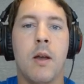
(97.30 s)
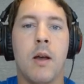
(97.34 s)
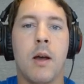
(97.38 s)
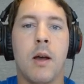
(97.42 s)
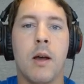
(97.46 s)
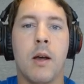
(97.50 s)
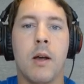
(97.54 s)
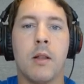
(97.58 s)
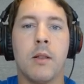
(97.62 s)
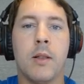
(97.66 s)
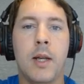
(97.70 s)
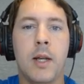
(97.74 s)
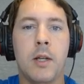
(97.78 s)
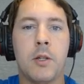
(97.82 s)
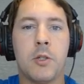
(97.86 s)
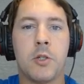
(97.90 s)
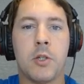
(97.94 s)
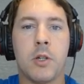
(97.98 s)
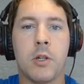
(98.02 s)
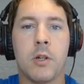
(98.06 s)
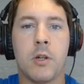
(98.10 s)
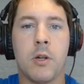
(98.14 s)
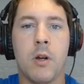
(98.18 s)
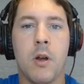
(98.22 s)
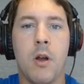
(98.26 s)

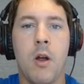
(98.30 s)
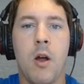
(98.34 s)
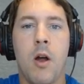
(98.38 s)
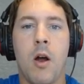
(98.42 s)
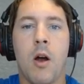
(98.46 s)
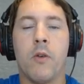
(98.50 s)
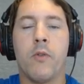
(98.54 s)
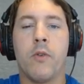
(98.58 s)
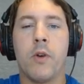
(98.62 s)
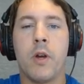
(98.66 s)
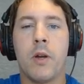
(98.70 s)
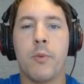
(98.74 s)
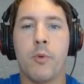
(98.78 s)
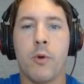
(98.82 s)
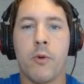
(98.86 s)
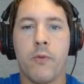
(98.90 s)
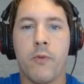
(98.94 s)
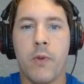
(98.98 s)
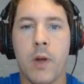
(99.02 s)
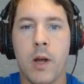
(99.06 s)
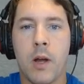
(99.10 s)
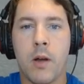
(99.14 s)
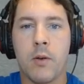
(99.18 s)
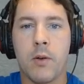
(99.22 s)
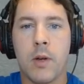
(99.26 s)
lecture are very
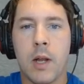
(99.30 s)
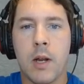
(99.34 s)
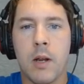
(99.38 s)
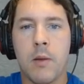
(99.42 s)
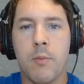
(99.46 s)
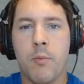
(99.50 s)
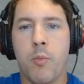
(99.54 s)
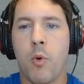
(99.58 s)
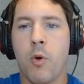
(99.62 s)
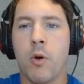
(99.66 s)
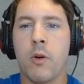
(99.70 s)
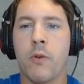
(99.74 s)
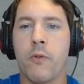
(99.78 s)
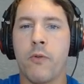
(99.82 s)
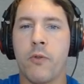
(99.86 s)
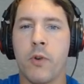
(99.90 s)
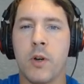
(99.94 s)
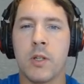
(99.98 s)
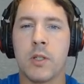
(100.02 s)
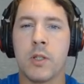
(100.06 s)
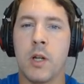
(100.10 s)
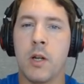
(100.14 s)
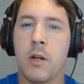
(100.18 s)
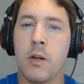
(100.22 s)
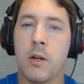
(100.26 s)
profound and important for
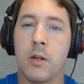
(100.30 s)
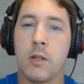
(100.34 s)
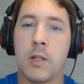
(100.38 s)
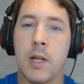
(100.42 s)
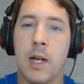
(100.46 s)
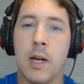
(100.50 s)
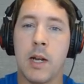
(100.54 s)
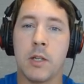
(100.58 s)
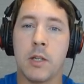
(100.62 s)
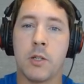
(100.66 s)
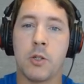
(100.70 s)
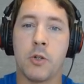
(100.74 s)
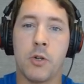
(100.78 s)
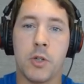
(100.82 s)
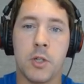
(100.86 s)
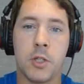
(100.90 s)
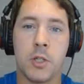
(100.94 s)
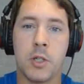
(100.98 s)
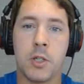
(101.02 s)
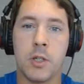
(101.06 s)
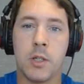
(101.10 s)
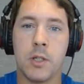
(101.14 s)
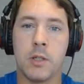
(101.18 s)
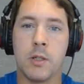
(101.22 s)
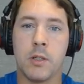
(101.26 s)
us to understand as
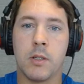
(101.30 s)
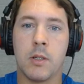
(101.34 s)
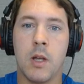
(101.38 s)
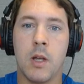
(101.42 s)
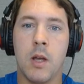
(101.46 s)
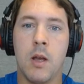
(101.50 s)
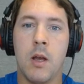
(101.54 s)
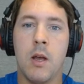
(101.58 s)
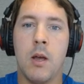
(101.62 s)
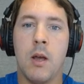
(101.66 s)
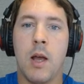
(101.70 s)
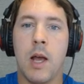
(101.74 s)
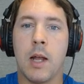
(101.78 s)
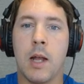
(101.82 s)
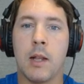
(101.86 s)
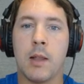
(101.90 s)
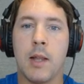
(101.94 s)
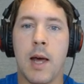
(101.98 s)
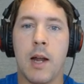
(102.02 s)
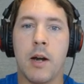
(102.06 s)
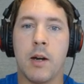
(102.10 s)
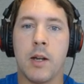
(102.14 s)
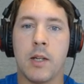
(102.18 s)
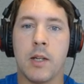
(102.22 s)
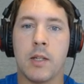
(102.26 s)
Christians and
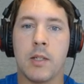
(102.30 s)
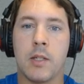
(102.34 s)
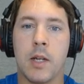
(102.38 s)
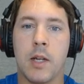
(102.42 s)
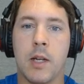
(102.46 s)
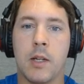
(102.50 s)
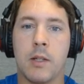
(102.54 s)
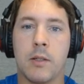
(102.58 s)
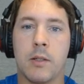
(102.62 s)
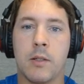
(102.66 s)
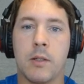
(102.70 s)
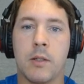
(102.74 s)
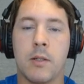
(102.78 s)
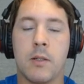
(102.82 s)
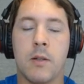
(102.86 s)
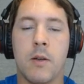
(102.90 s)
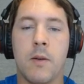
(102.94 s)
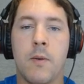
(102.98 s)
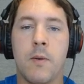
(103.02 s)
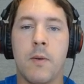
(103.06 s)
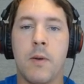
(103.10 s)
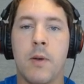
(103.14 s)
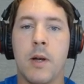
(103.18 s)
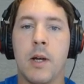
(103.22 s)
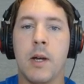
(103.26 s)
Latter-day Saints
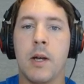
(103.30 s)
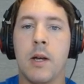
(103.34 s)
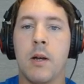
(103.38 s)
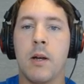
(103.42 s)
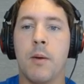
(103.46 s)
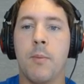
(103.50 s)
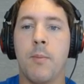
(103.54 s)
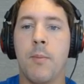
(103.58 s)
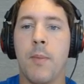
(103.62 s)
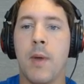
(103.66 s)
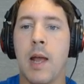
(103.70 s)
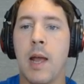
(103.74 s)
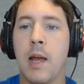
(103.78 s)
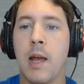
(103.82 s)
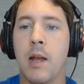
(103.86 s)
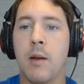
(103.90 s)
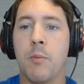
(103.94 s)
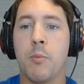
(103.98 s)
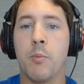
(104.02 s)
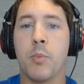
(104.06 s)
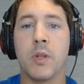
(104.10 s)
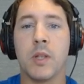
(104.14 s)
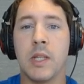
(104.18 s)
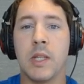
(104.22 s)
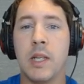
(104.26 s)

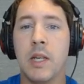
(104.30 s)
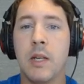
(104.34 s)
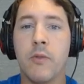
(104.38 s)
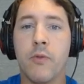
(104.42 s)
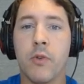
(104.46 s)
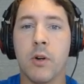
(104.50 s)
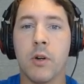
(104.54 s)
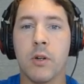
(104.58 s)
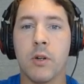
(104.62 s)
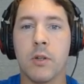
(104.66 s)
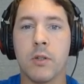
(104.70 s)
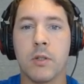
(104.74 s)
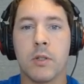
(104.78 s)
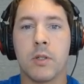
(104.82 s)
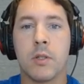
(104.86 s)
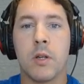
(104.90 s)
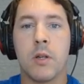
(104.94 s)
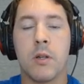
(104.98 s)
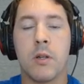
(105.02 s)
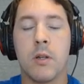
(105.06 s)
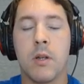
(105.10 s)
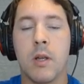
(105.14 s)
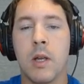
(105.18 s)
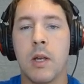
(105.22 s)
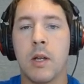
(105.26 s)
and believers
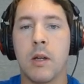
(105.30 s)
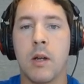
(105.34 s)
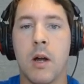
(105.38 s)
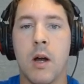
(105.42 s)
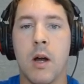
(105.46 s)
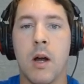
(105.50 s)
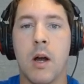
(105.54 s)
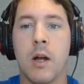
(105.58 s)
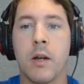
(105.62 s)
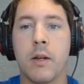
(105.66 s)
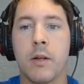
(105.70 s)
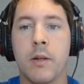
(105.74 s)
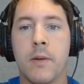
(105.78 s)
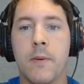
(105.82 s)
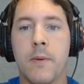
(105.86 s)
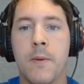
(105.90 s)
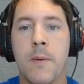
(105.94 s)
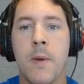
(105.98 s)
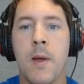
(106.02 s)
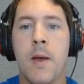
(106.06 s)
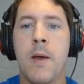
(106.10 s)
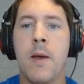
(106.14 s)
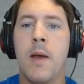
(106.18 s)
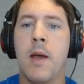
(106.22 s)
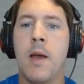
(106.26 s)
in God.
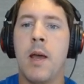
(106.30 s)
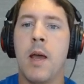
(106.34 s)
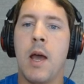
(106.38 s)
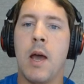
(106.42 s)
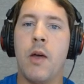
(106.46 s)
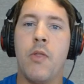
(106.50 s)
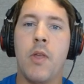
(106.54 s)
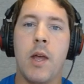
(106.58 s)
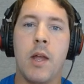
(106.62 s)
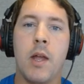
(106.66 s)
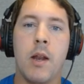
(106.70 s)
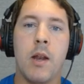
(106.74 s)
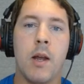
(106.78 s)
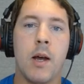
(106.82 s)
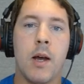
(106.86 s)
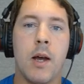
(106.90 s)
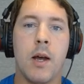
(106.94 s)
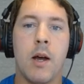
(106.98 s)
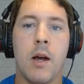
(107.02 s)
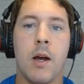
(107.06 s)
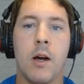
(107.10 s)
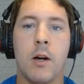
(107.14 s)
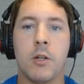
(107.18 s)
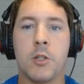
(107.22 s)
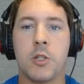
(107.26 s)
And then
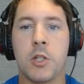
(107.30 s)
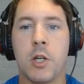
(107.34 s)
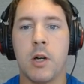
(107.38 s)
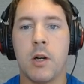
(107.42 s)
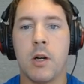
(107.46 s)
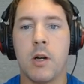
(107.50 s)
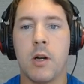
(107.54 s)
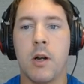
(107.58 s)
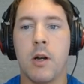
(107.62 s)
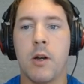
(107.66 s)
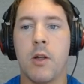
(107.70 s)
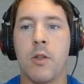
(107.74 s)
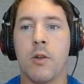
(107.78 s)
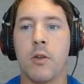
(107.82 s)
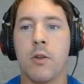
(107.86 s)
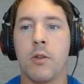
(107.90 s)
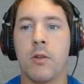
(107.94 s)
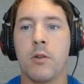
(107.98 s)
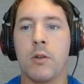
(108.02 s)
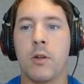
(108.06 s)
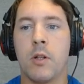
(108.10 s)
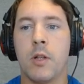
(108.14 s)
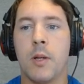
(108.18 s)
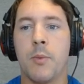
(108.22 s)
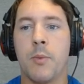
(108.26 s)
I'll share another
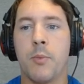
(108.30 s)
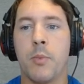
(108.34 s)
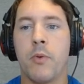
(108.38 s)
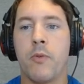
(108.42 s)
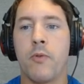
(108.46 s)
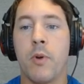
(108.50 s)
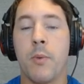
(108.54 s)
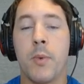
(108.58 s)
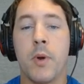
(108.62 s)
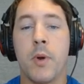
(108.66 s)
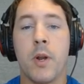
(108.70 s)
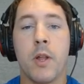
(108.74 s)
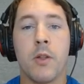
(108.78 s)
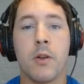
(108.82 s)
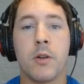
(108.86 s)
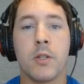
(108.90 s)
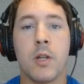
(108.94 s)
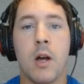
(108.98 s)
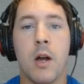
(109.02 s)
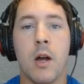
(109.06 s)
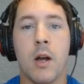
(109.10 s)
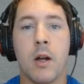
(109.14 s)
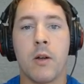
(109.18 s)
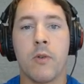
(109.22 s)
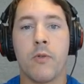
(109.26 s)
little clip from another
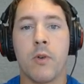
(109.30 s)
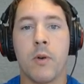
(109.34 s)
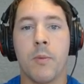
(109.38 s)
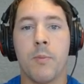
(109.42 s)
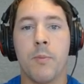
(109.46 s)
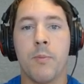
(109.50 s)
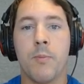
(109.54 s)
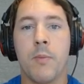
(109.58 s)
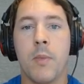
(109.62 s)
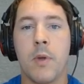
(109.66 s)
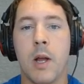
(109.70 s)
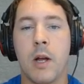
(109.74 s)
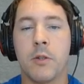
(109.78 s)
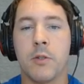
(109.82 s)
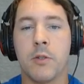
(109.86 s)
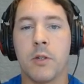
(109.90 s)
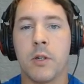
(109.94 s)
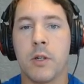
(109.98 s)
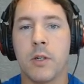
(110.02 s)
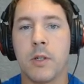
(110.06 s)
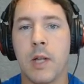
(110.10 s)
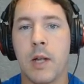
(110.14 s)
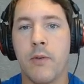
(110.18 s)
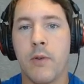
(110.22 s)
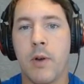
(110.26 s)
talk from
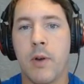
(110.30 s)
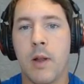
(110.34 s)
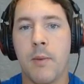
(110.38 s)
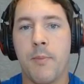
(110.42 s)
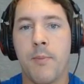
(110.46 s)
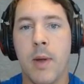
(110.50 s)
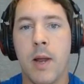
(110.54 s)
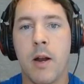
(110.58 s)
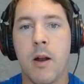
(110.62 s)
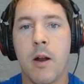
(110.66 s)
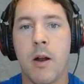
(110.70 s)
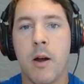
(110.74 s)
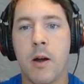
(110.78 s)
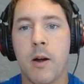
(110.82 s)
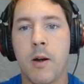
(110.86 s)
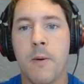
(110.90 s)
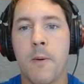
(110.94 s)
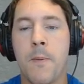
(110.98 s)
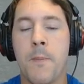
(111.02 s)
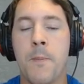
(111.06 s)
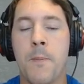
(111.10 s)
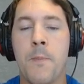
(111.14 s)
Elder David A. Bednar